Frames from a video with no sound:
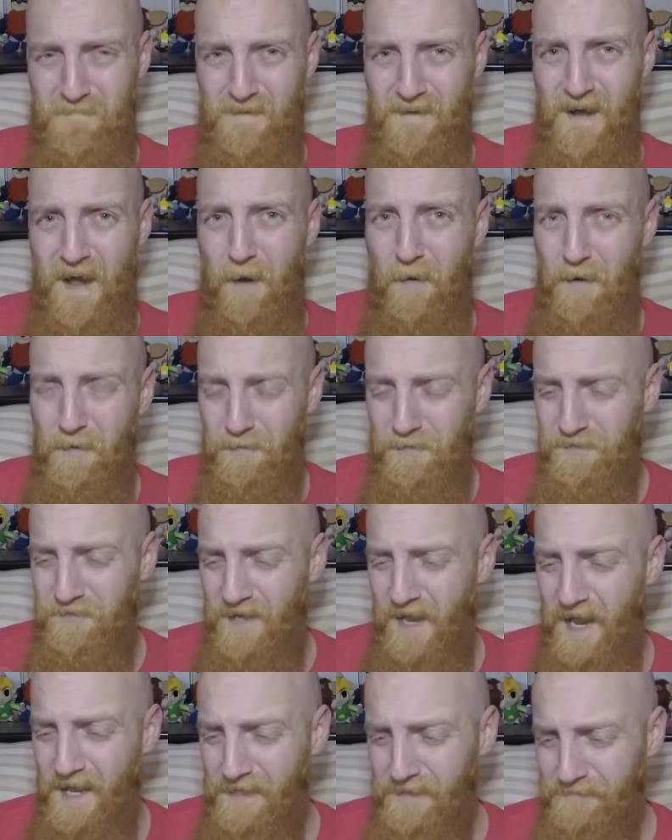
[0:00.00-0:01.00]
I don't
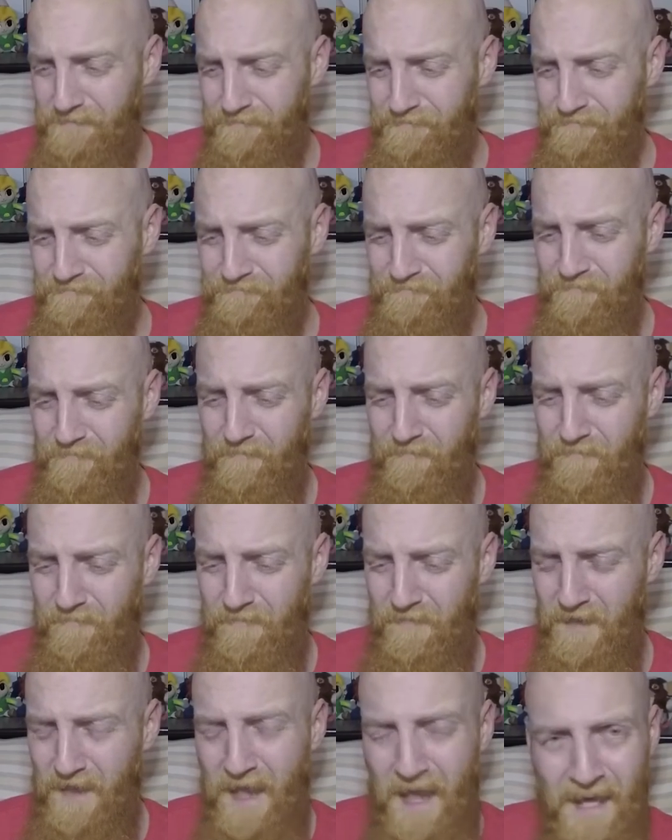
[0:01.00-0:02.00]
understand.
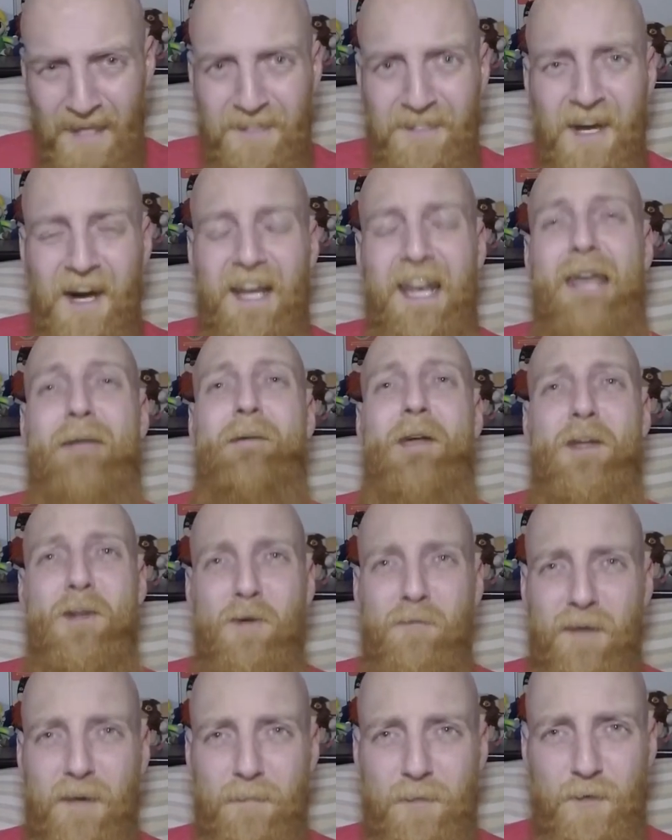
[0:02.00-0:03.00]
Today being
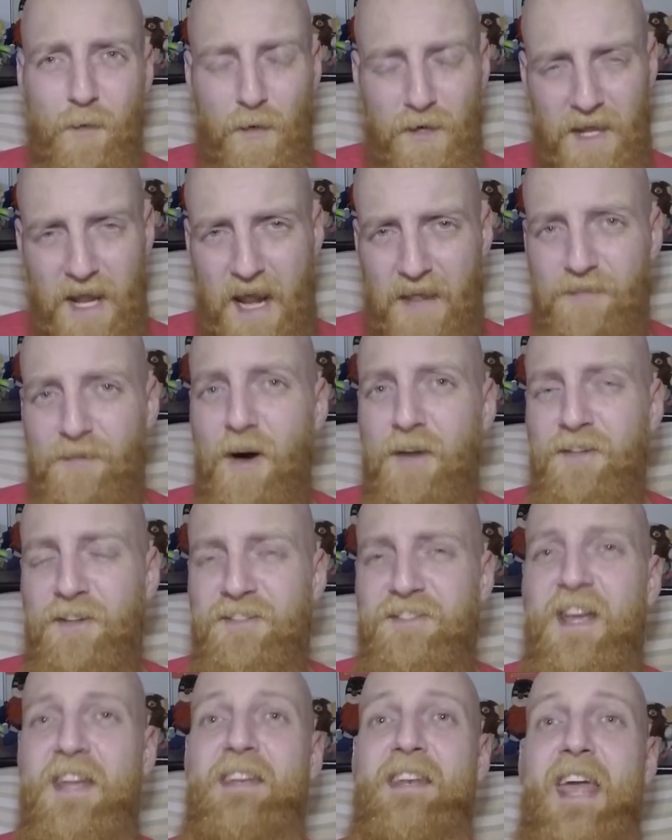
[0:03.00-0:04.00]
November 28th, on
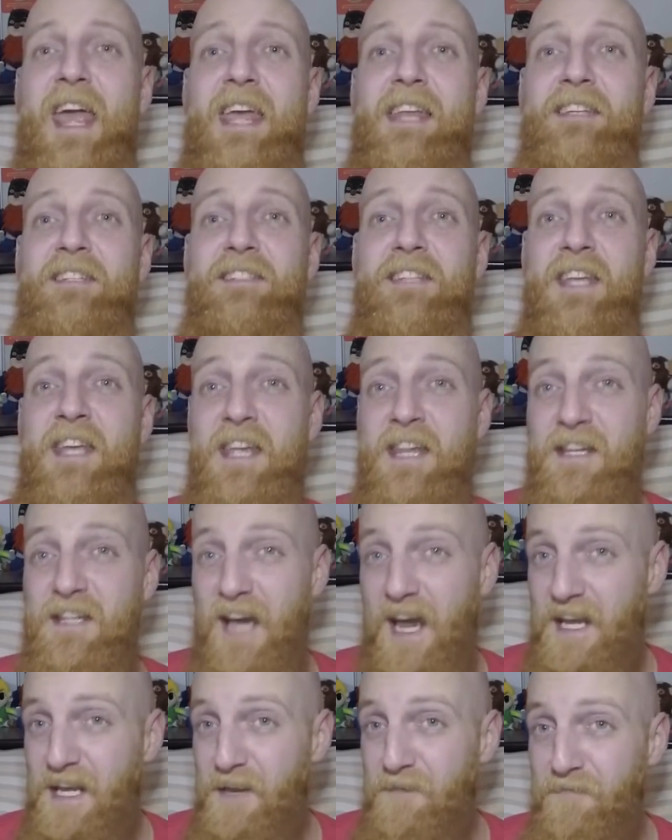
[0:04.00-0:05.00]
this date in
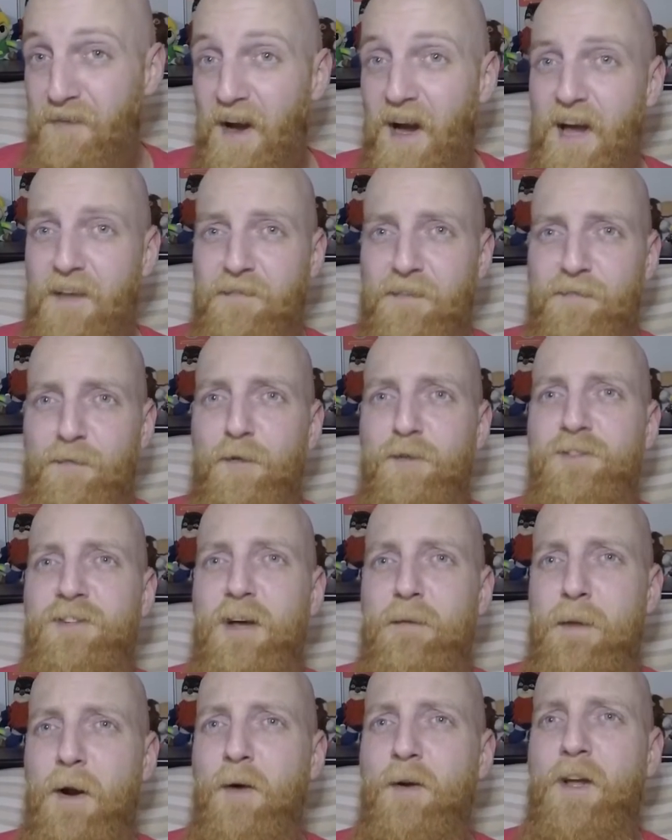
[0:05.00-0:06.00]
1895, the first
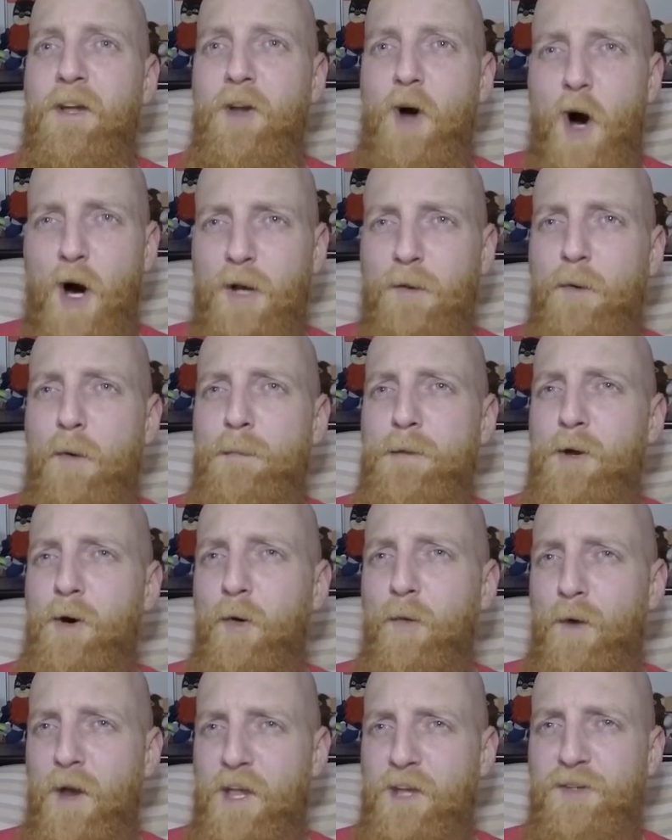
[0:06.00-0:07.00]
American
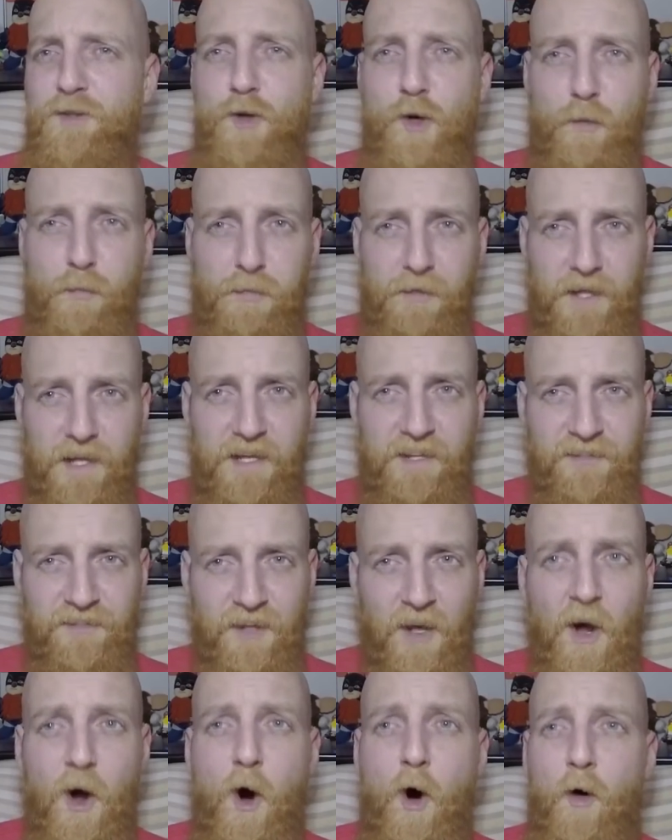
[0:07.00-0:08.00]
automobile race took
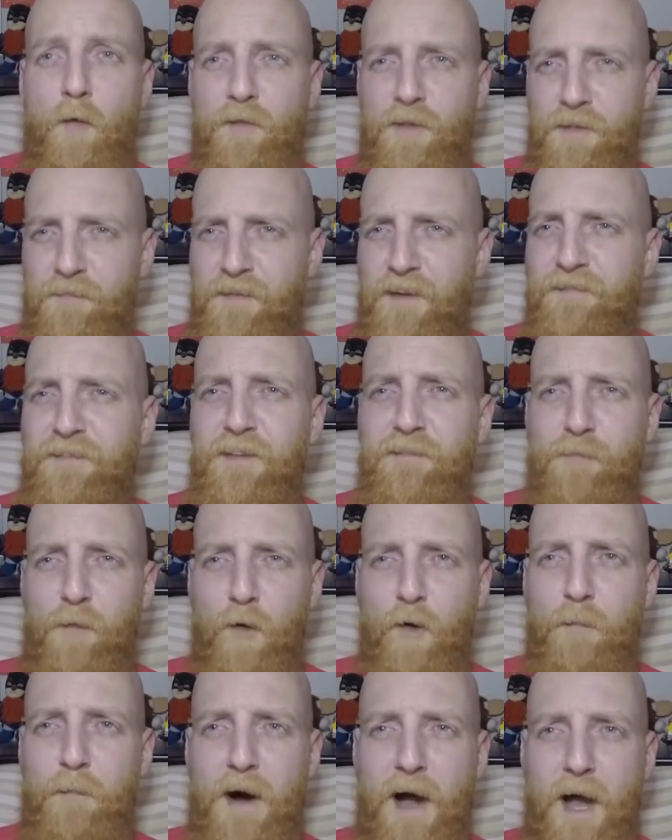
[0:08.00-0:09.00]
place over the
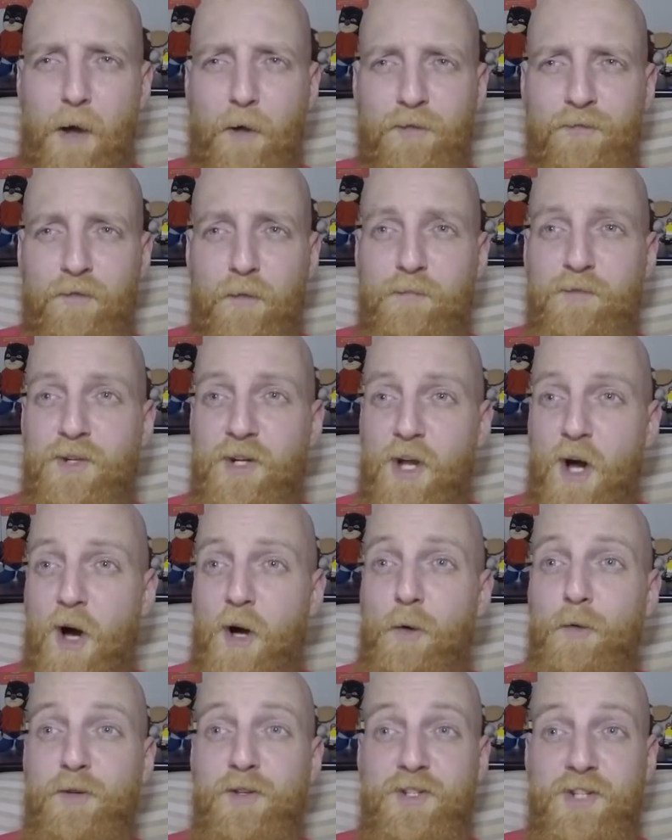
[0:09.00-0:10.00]
54 miles from
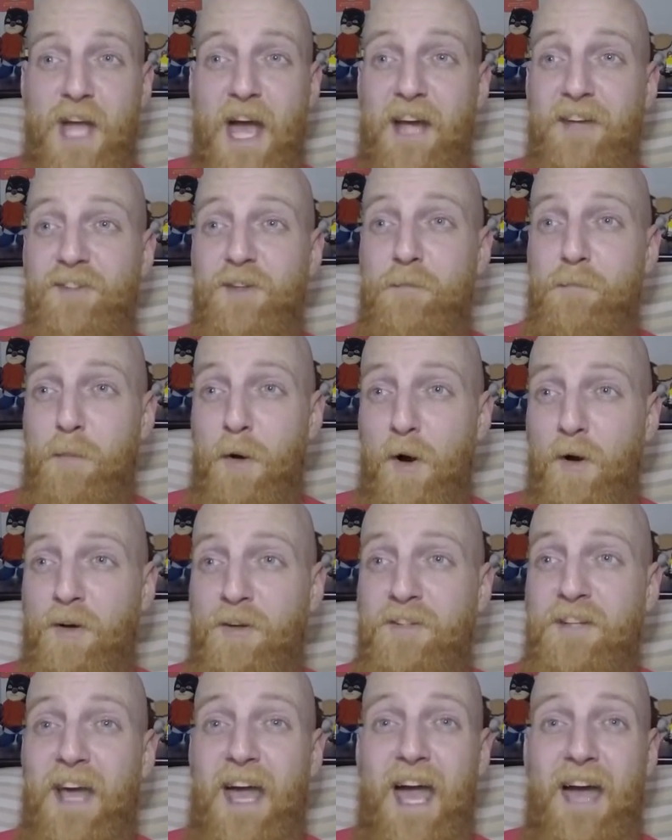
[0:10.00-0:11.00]
Chicago's Jackson
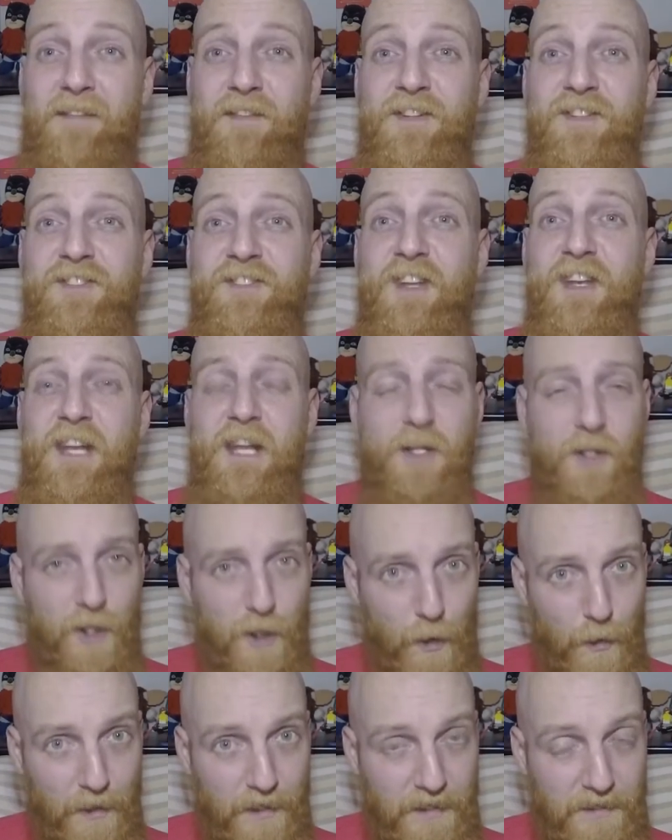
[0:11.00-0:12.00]
Park to Evanston,
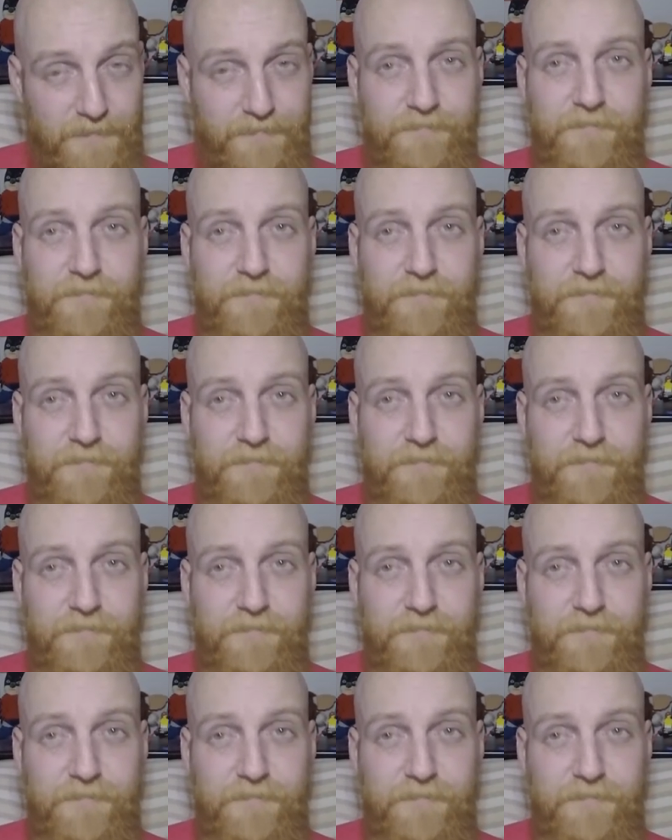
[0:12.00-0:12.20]
Illinois.